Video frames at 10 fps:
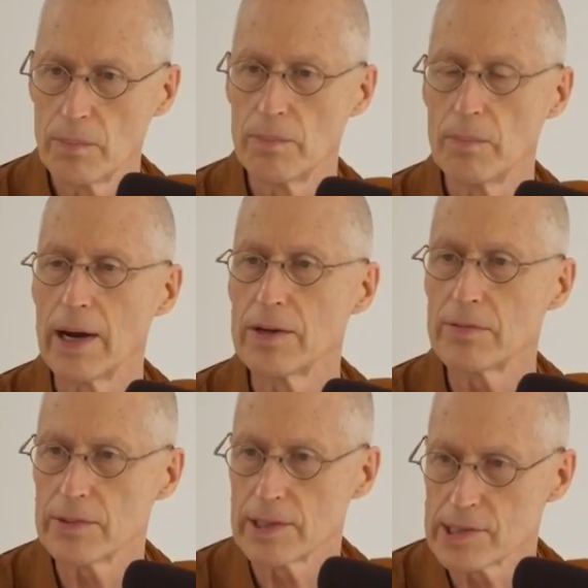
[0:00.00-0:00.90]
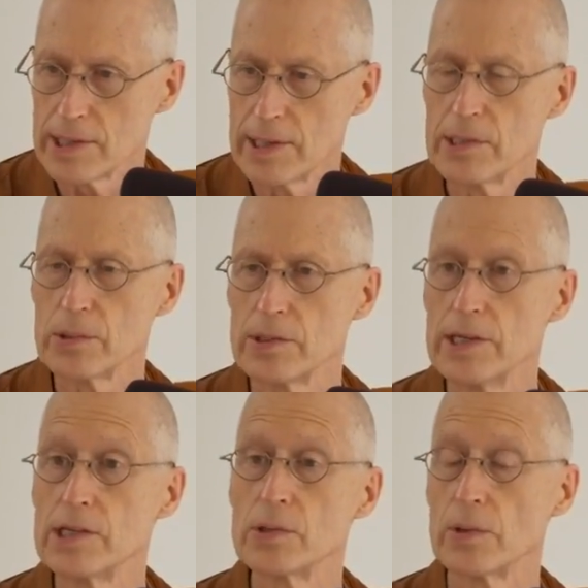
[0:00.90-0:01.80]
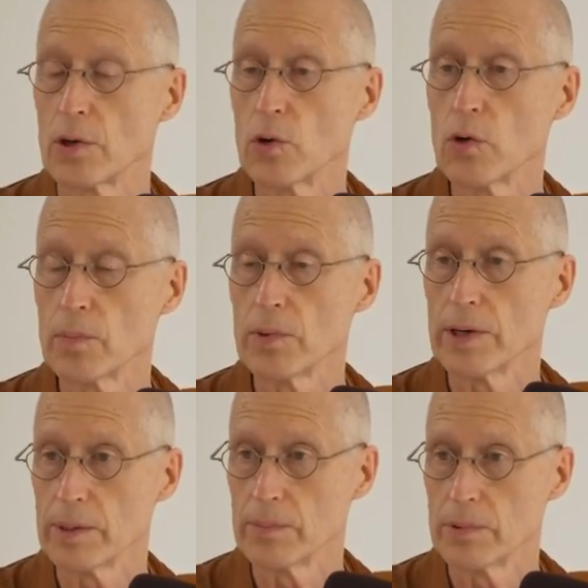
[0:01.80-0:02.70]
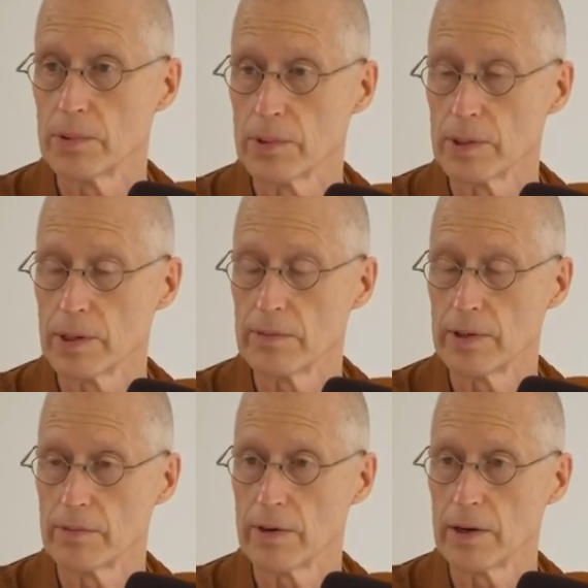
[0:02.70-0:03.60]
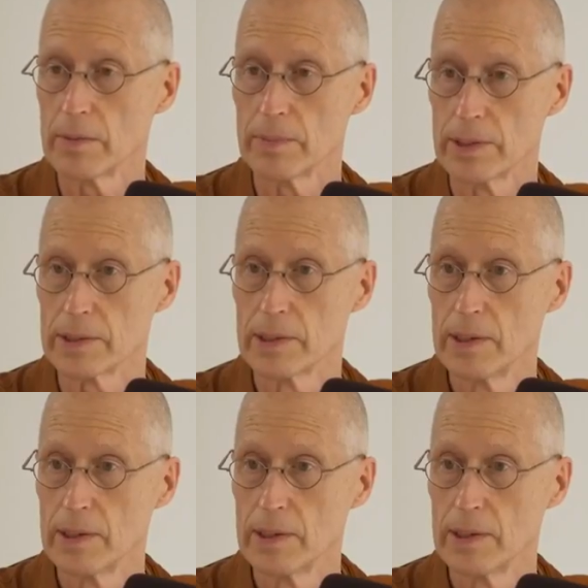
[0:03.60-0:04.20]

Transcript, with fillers: mindfulness need to, needs to incorporate more of the environment,